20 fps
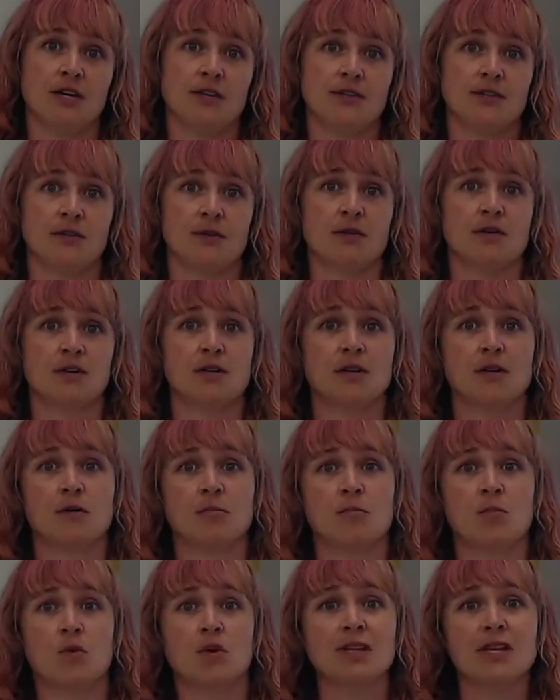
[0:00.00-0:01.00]
so they're
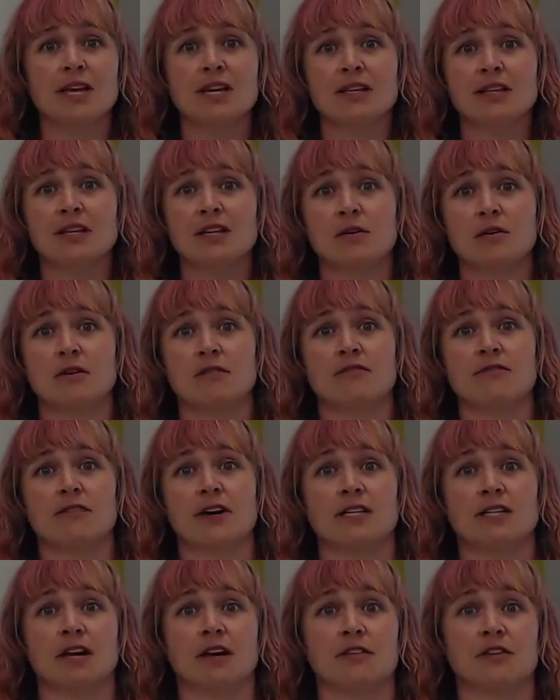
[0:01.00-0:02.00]
more likely to
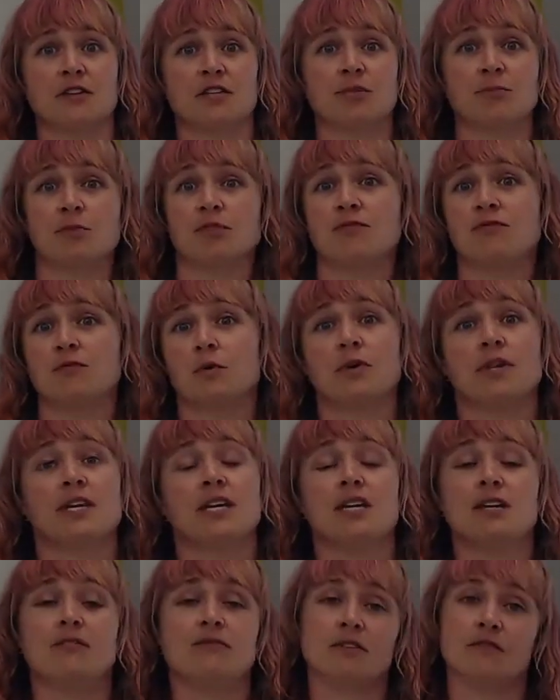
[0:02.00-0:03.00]
infect others before they
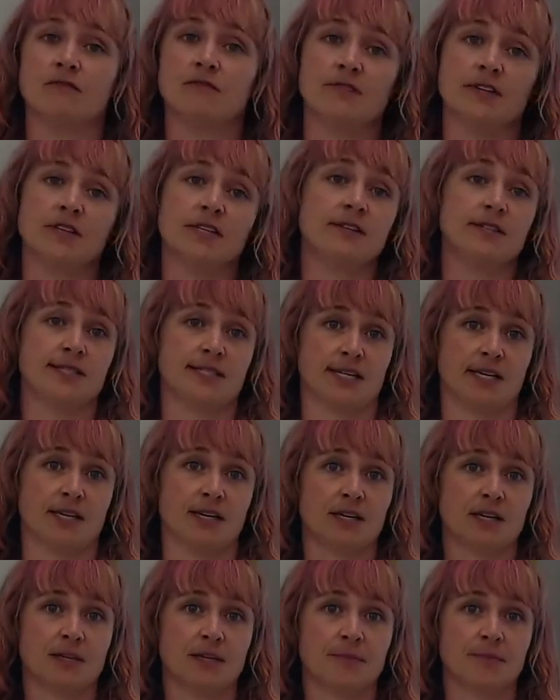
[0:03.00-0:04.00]
even feel
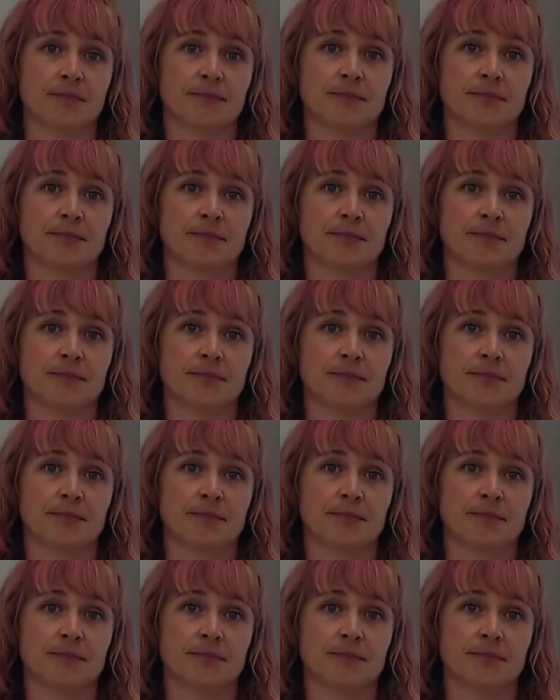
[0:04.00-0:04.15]
sick.